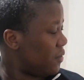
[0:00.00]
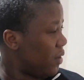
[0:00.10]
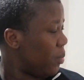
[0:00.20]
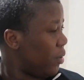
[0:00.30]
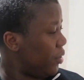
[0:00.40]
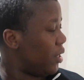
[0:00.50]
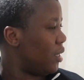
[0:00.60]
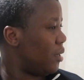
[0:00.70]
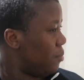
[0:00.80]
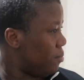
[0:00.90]

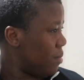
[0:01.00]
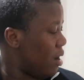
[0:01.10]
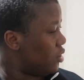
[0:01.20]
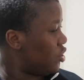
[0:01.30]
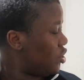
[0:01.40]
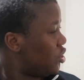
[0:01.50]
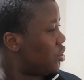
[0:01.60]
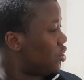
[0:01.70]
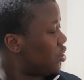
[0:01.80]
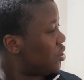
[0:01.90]
February, March.
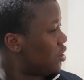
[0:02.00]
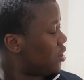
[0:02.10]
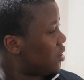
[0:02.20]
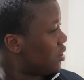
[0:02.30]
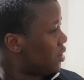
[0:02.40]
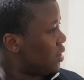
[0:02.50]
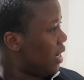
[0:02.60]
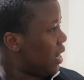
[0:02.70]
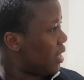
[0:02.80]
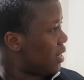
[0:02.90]

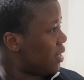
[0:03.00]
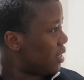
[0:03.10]
Yeah.